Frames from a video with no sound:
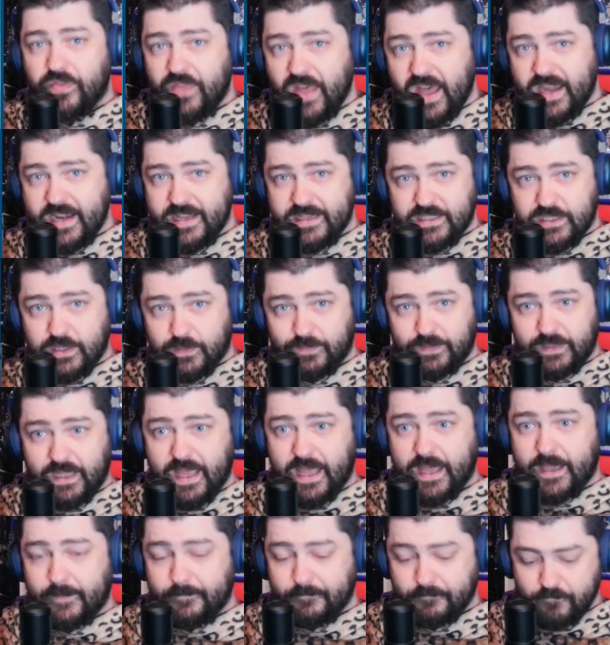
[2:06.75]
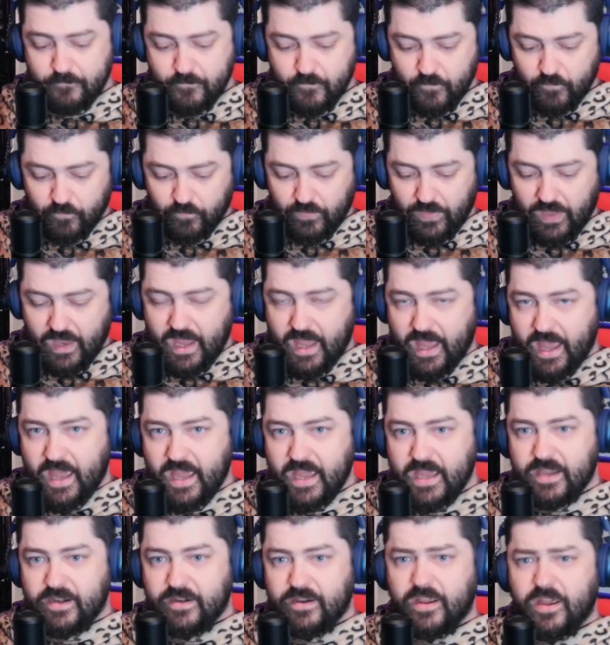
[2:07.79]
That is the plan.
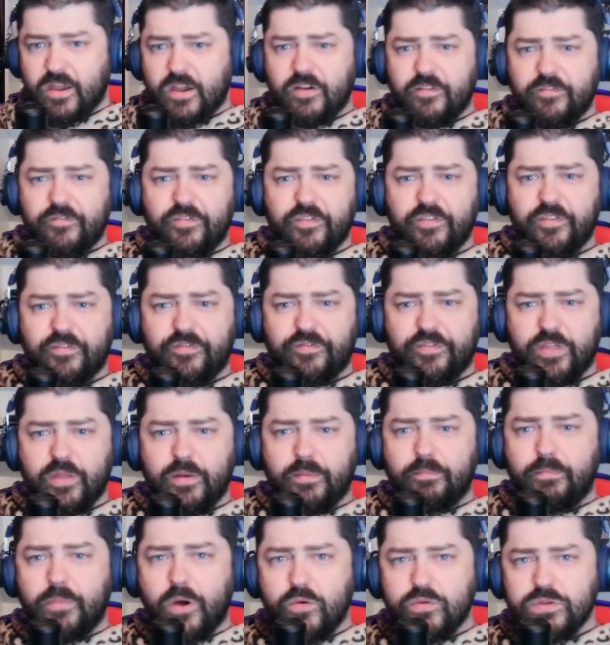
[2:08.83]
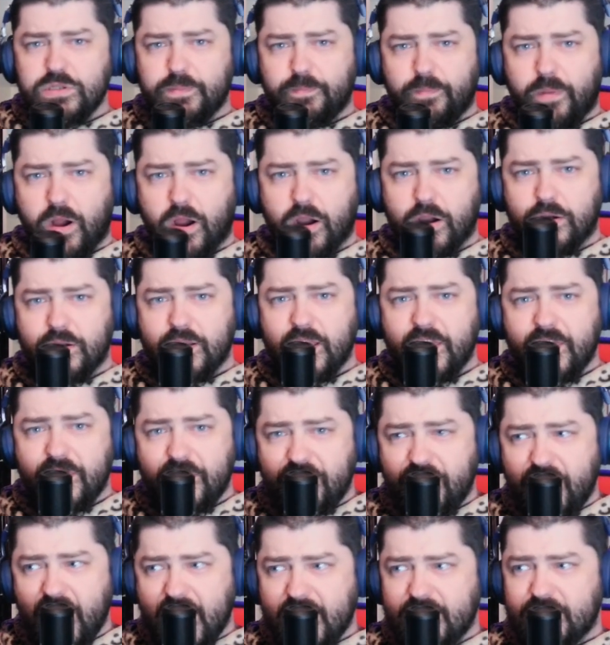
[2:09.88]
And for the most part,
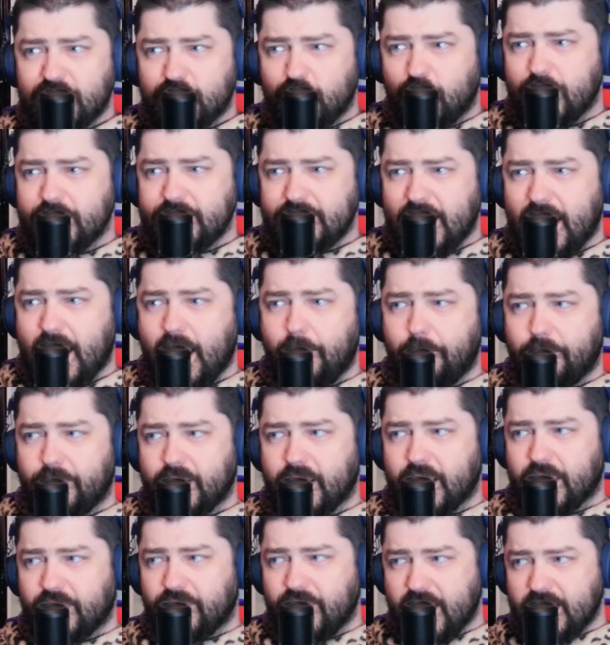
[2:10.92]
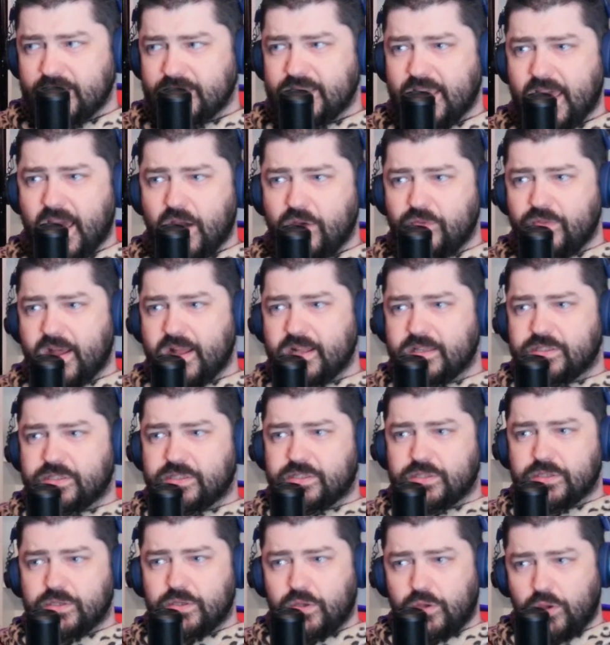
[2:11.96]
that's what's happening. That's how
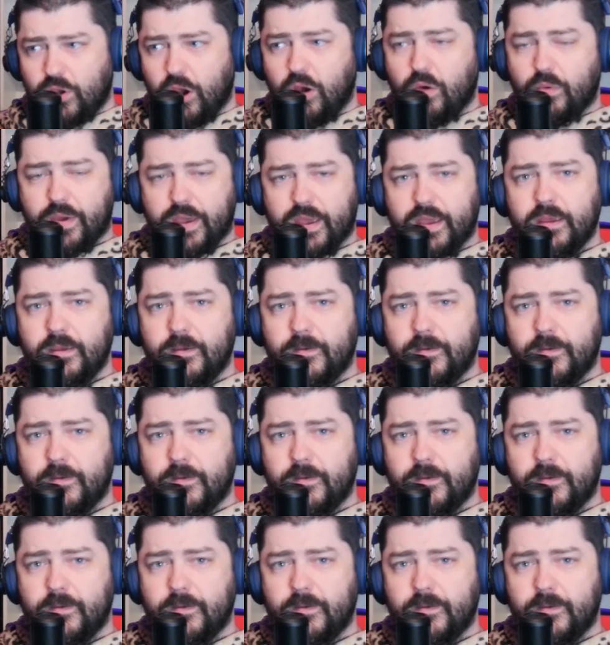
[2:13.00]
that's going.